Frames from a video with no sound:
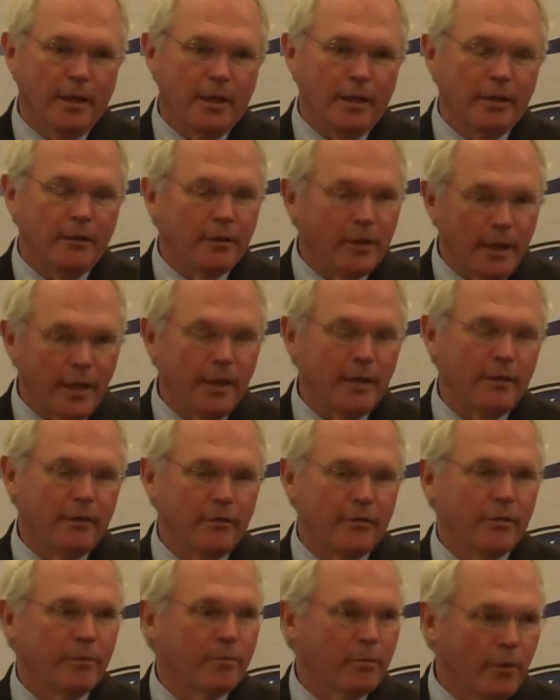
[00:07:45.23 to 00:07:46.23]
And that
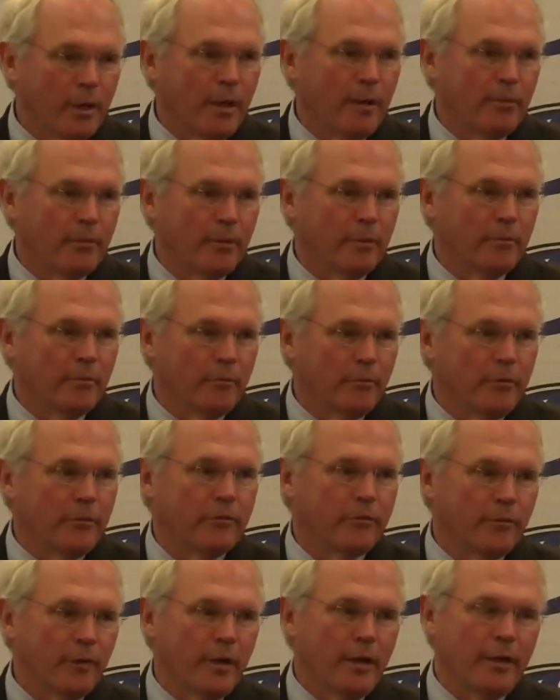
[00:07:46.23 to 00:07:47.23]
is the problem with
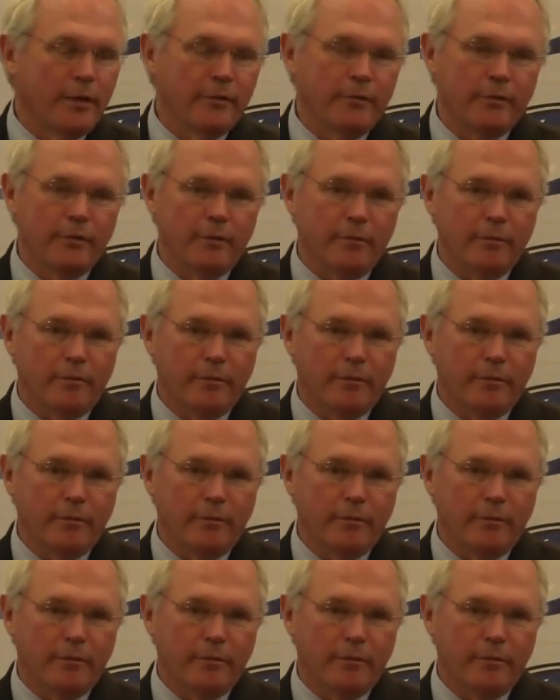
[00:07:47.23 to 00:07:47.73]
trying to